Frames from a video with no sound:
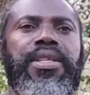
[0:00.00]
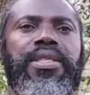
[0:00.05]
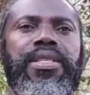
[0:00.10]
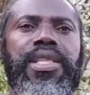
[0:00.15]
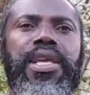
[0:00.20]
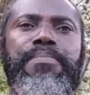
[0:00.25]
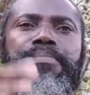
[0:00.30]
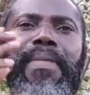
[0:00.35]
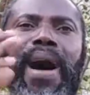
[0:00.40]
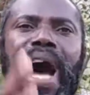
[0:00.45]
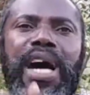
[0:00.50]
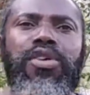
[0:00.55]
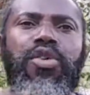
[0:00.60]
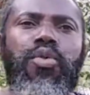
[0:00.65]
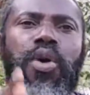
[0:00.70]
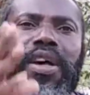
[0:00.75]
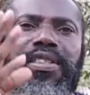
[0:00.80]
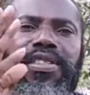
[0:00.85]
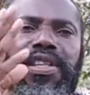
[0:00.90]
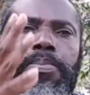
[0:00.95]
The man who
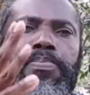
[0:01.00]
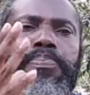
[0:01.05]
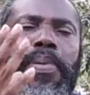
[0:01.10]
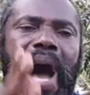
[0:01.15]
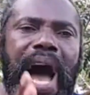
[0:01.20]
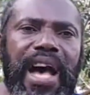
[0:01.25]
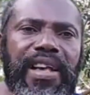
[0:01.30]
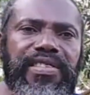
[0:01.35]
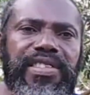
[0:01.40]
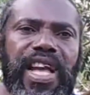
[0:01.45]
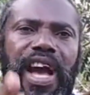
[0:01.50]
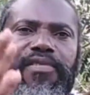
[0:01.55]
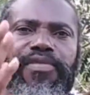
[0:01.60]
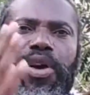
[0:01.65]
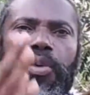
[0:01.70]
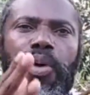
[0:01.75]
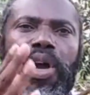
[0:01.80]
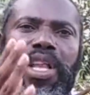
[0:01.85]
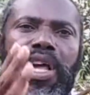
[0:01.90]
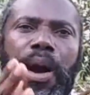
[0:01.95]
was the pastor of the
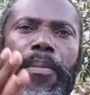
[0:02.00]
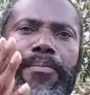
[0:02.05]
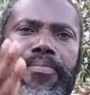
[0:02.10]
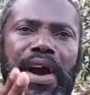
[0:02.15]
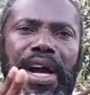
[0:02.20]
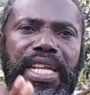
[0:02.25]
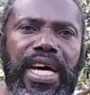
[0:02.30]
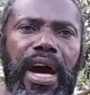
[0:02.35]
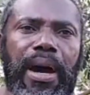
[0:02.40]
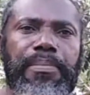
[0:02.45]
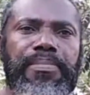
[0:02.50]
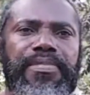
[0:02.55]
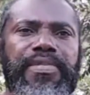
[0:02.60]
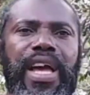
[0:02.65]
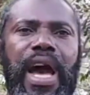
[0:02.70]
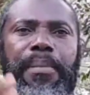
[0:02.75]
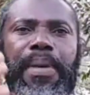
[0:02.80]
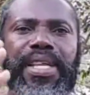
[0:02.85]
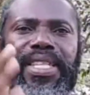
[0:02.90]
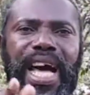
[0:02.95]
William Branham
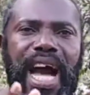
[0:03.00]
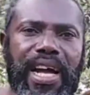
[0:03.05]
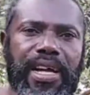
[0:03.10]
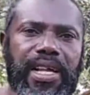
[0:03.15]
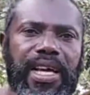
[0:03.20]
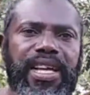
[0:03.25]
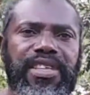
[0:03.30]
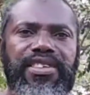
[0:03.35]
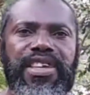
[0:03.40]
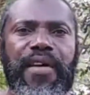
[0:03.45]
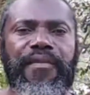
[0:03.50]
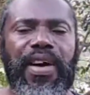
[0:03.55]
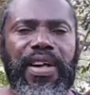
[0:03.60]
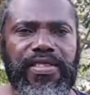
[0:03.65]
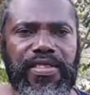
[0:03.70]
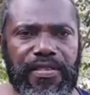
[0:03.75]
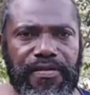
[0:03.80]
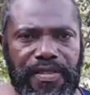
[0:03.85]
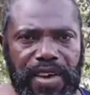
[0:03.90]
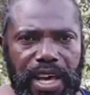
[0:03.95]
Tabernacle in
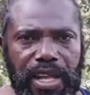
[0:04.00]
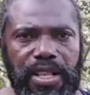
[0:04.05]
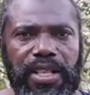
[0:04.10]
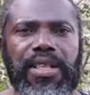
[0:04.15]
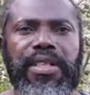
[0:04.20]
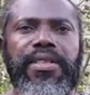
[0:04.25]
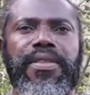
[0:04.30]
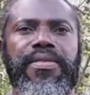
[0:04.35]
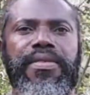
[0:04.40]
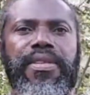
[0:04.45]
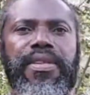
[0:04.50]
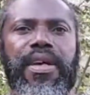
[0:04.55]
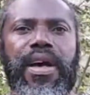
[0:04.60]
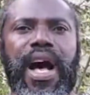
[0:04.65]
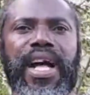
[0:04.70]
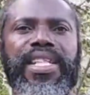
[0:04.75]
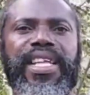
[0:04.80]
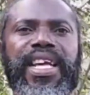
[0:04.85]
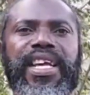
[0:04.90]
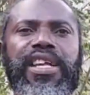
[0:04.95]
Jeffersonville,
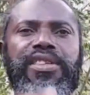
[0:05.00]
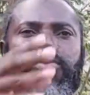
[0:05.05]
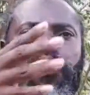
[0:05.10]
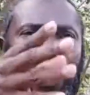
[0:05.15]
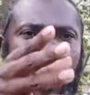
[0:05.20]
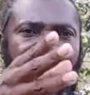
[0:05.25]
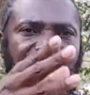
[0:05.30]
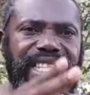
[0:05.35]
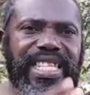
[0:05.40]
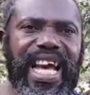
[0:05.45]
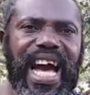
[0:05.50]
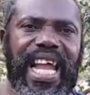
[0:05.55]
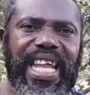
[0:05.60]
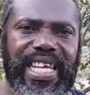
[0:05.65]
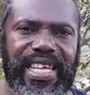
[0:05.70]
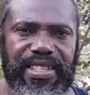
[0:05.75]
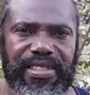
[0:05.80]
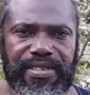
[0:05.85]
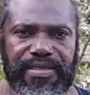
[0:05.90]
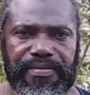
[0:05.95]
I think it's Willard
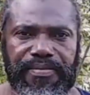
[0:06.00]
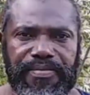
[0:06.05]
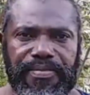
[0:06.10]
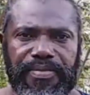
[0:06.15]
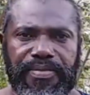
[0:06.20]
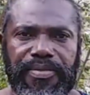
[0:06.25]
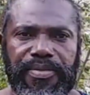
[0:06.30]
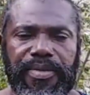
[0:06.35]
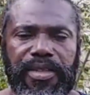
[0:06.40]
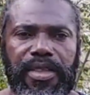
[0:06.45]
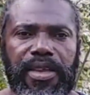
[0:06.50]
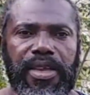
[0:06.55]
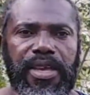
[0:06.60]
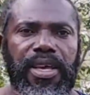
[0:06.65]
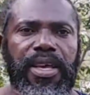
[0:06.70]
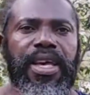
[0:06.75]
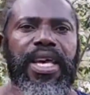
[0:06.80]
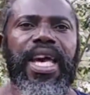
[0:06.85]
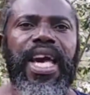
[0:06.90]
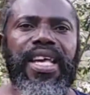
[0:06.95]
Collin.
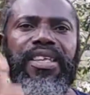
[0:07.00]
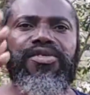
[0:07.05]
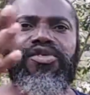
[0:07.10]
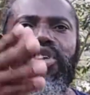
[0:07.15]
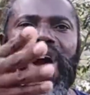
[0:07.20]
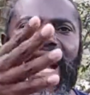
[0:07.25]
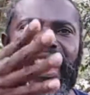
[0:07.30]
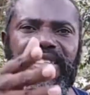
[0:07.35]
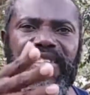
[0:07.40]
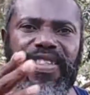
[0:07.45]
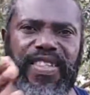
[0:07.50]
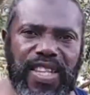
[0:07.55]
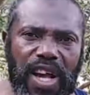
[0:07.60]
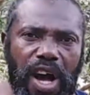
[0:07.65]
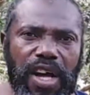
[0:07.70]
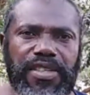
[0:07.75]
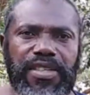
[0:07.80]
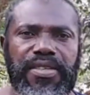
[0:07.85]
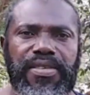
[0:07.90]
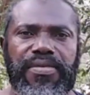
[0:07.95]
His
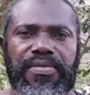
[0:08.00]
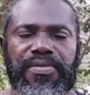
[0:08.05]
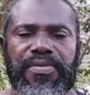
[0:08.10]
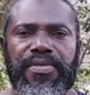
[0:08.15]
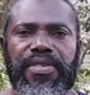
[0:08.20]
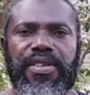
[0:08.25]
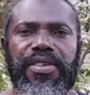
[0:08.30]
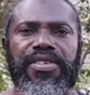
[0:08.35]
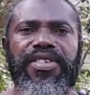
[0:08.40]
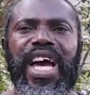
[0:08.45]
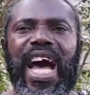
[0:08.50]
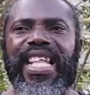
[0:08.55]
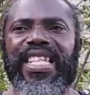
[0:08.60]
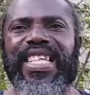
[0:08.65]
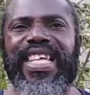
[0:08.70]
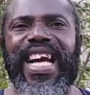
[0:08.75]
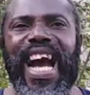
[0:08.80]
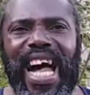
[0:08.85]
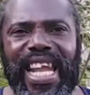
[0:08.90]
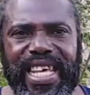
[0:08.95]
grandson, John
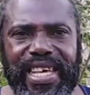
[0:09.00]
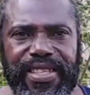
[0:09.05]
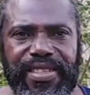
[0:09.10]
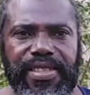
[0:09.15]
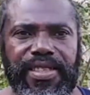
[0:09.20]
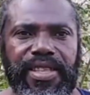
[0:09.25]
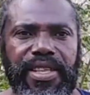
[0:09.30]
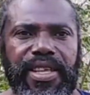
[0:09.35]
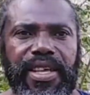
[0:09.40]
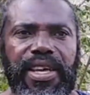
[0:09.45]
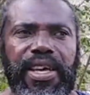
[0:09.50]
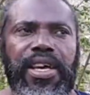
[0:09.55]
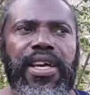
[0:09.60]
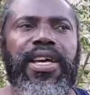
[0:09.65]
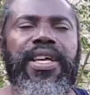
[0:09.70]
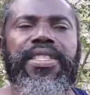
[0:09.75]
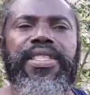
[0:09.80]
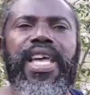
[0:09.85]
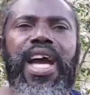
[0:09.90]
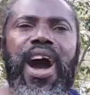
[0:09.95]
Collin,
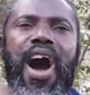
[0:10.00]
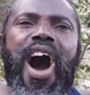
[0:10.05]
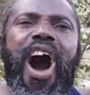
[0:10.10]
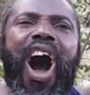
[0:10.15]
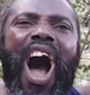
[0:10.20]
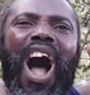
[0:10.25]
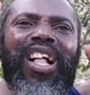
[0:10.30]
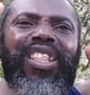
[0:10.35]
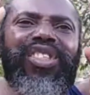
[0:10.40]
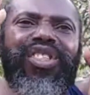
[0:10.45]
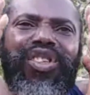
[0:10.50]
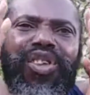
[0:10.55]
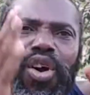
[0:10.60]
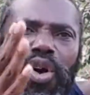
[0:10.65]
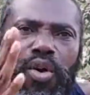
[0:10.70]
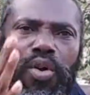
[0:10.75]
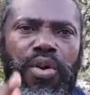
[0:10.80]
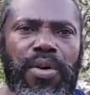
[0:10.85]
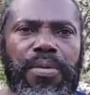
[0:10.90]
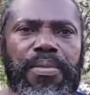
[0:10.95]
they all
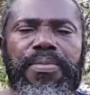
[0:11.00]
knew